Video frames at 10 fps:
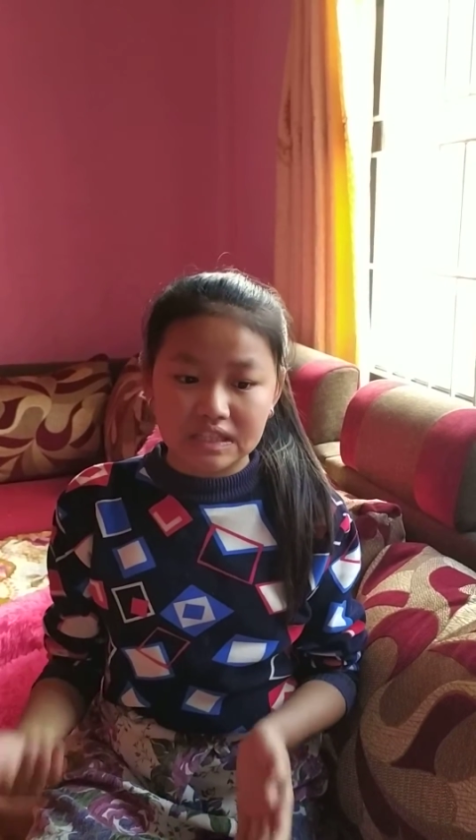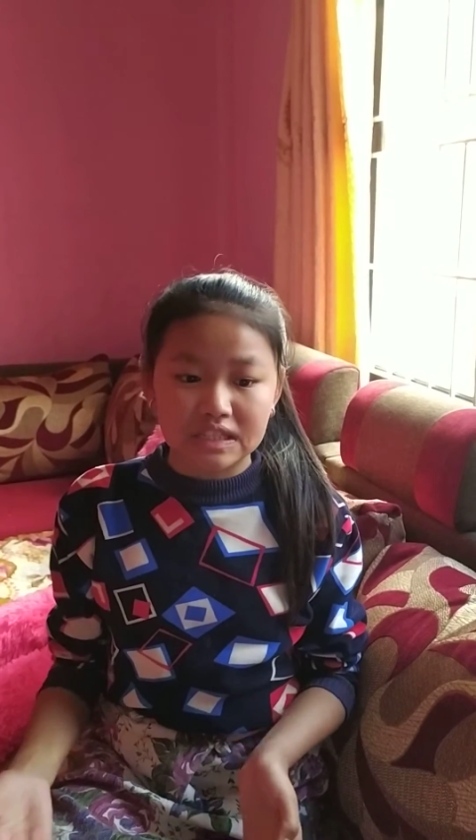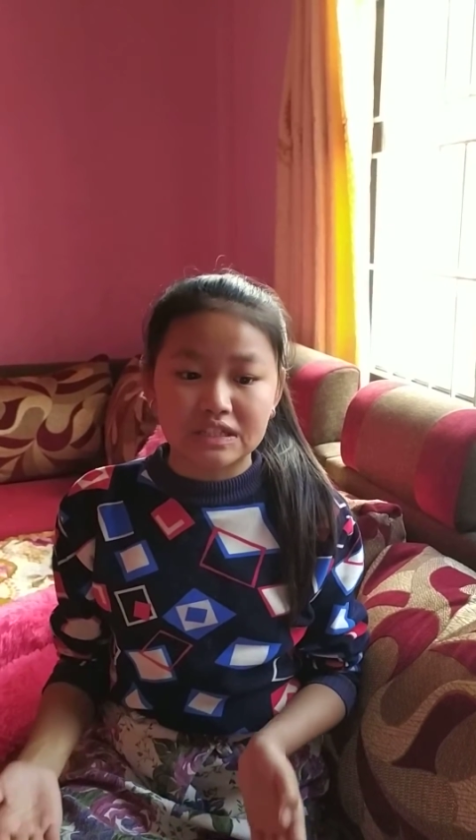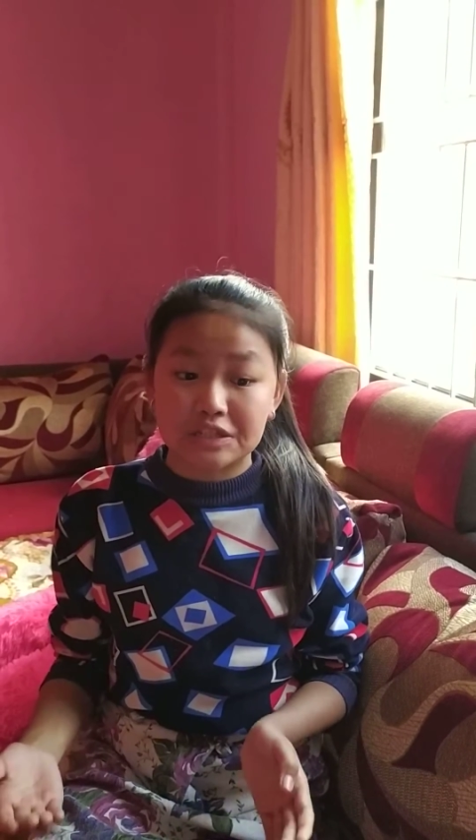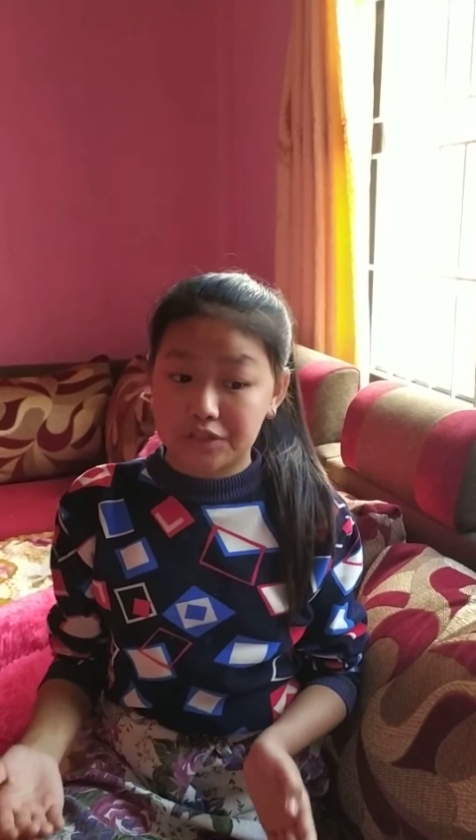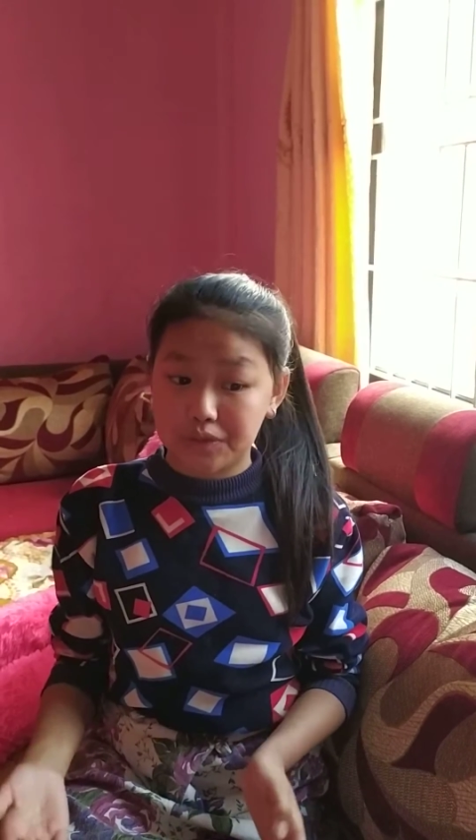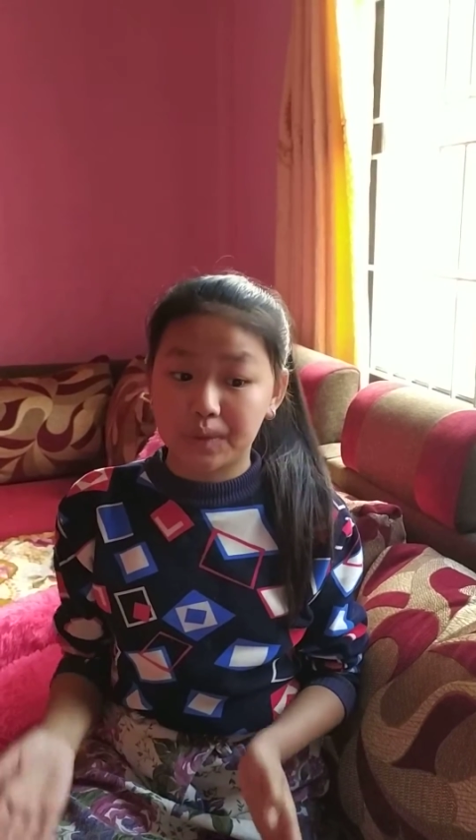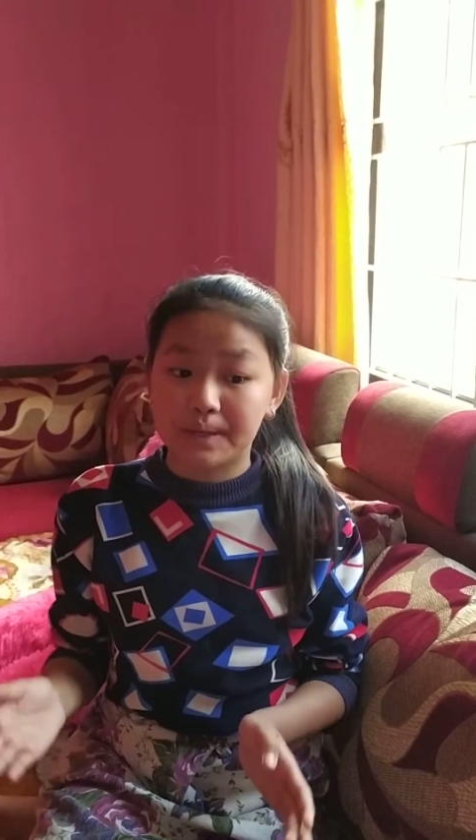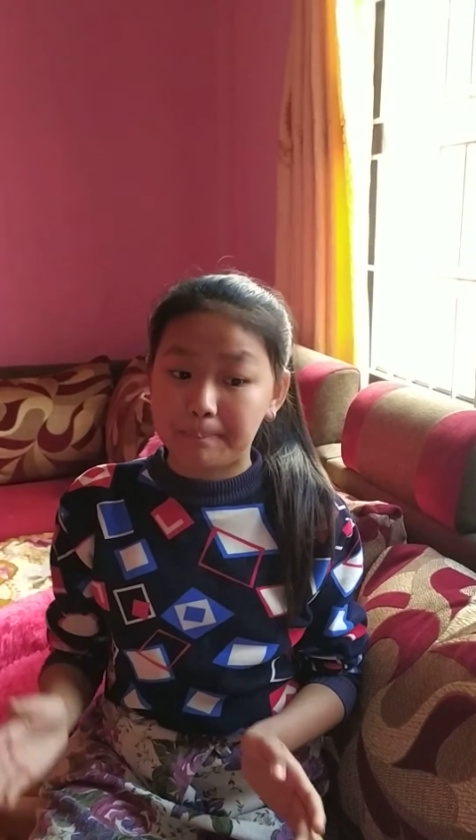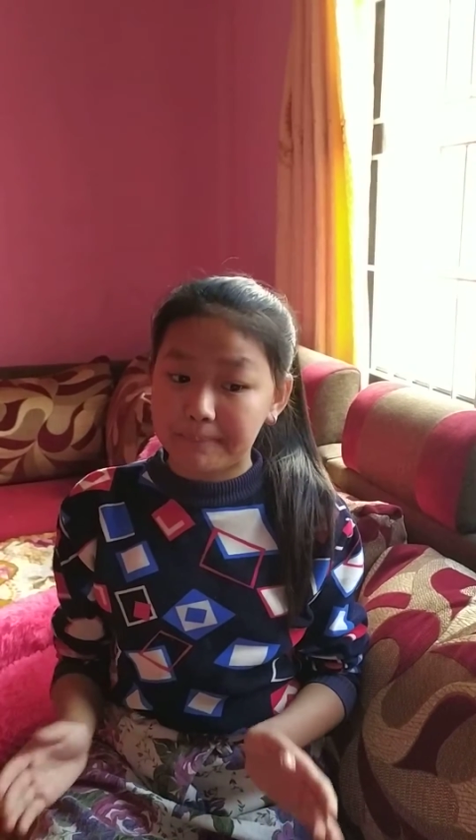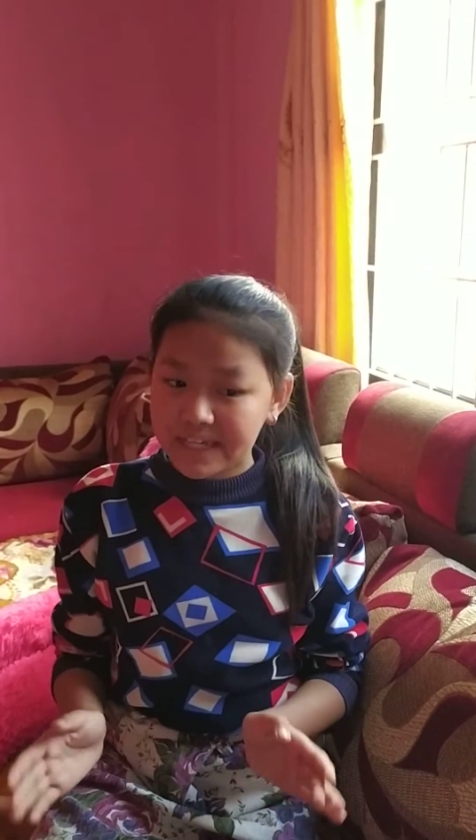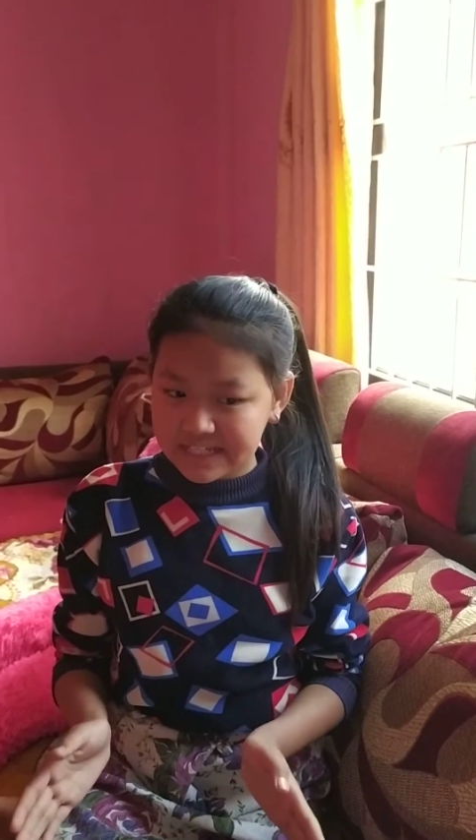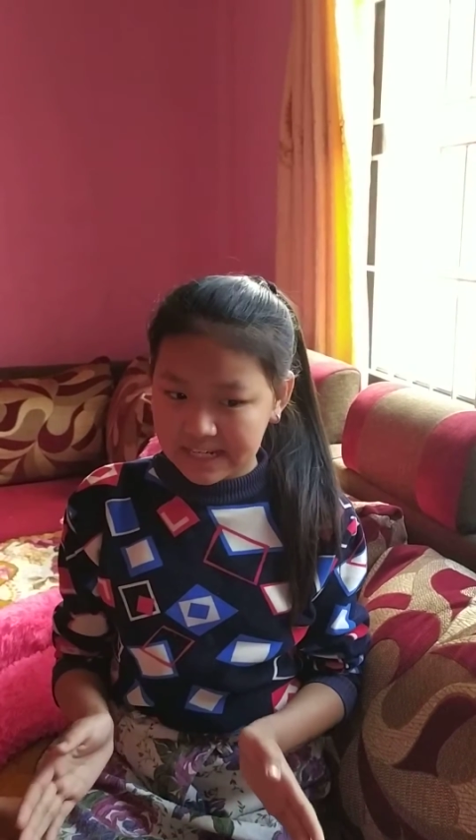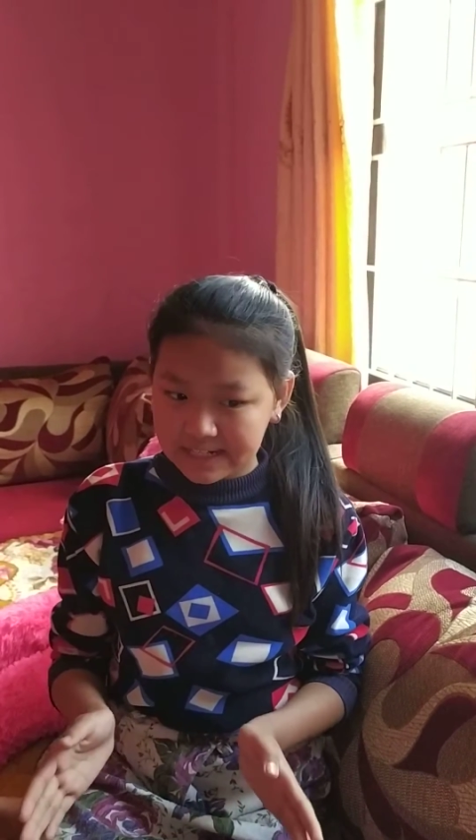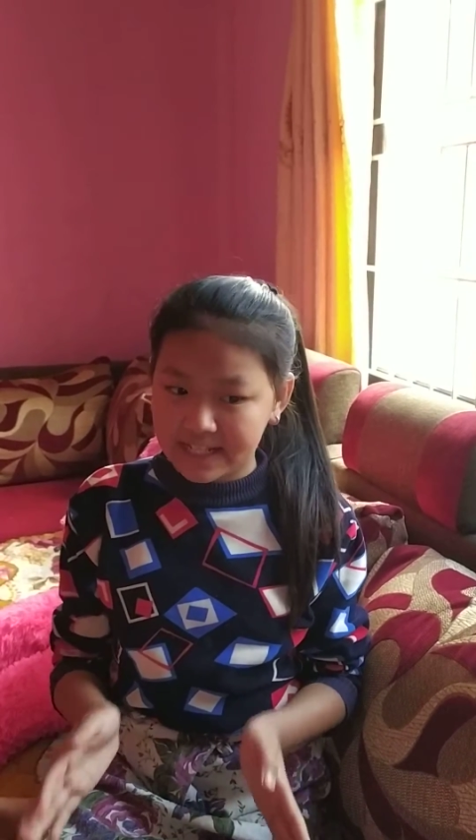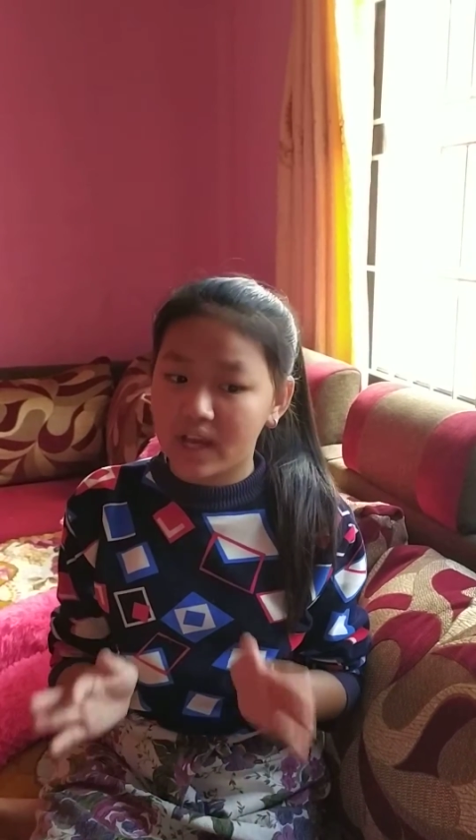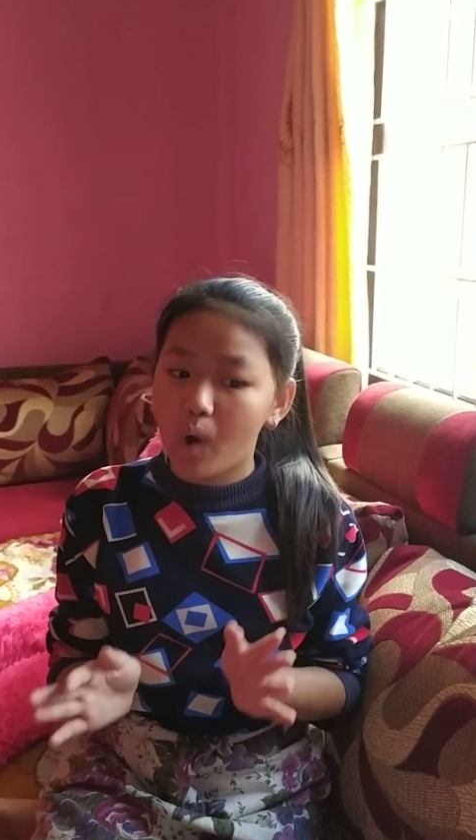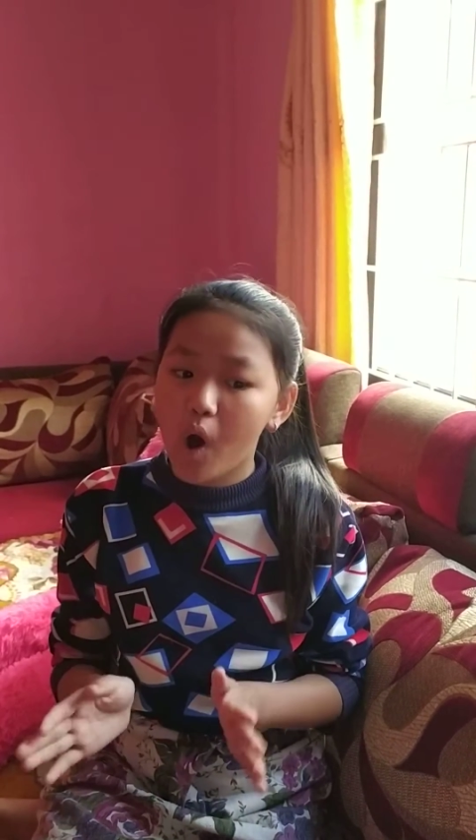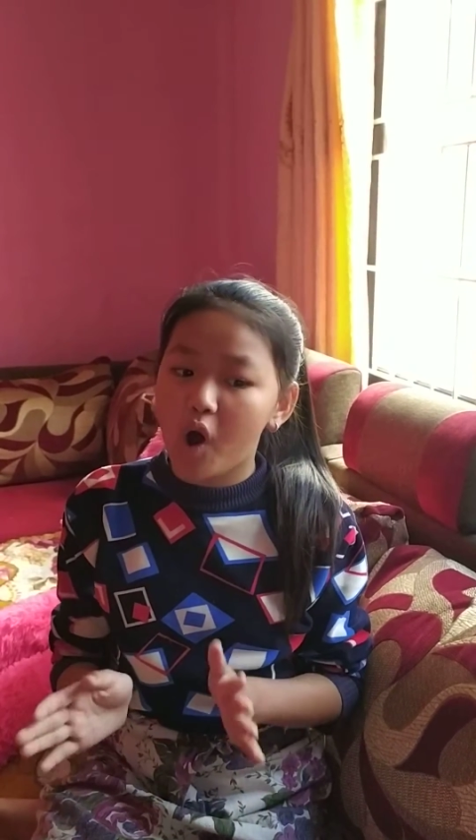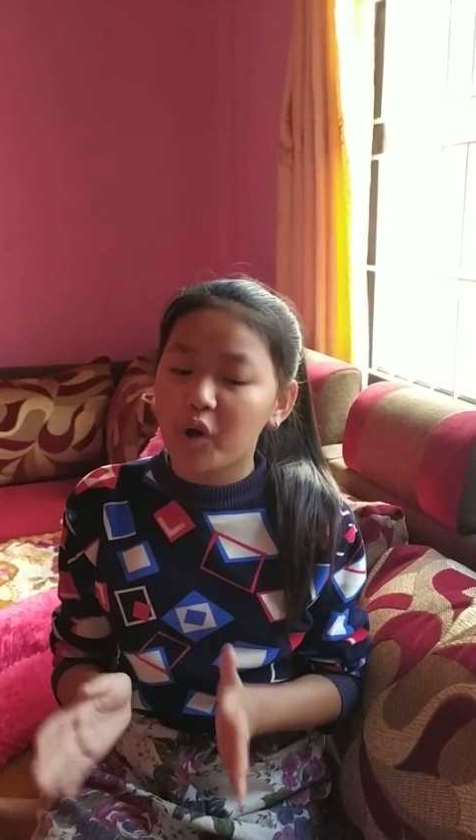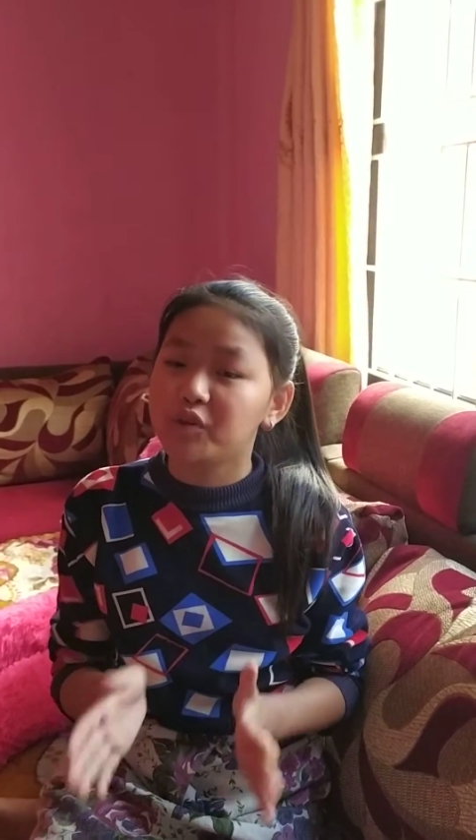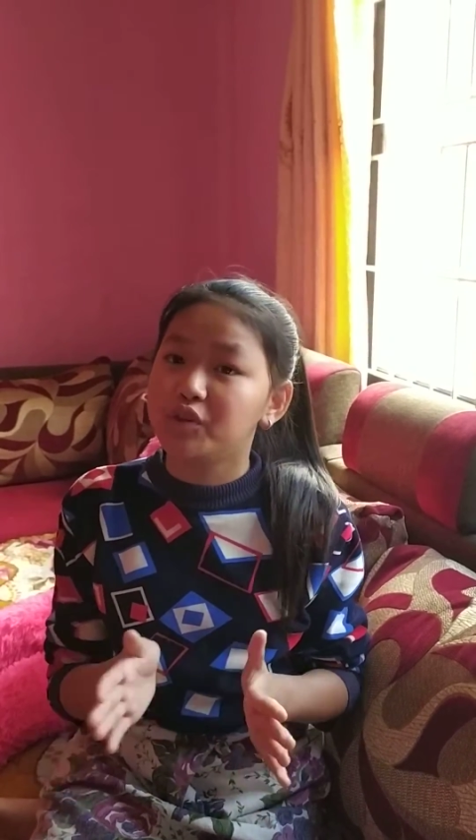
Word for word: the tissue immediately or